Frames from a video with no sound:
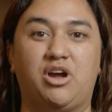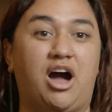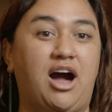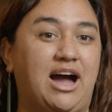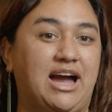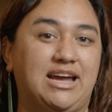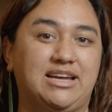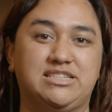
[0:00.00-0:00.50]

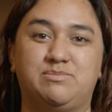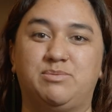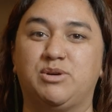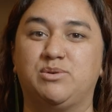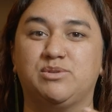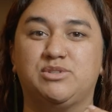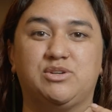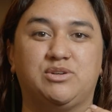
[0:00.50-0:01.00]
highs,
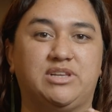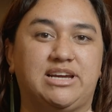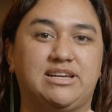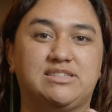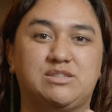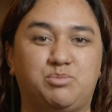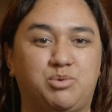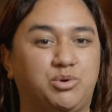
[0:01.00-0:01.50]
but also
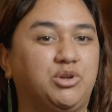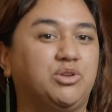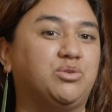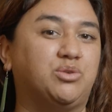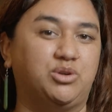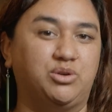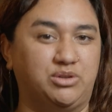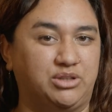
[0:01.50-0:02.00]
like support
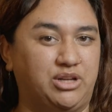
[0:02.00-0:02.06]
you through your